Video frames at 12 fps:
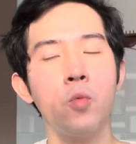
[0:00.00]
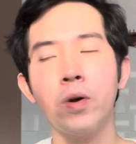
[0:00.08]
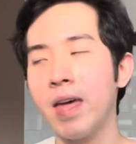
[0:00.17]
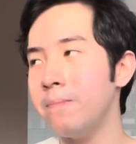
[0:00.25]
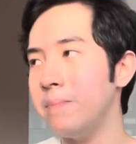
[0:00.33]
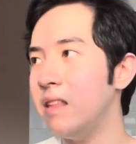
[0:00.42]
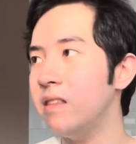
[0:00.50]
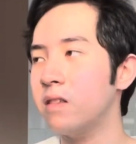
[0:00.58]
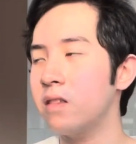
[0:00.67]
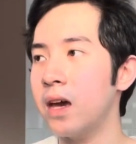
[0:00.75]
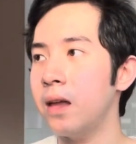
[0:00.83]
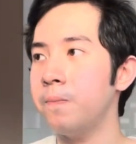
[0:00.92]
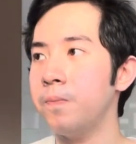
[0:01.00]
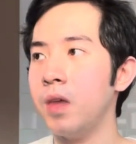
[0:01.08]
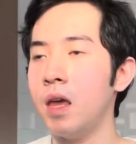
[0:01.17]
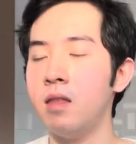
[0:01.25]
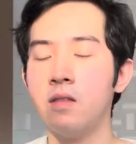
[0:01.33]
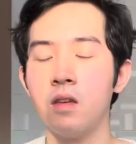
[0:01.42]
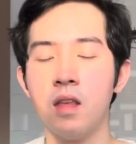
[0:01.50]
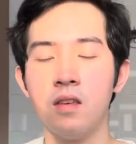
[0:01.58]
that means is that it does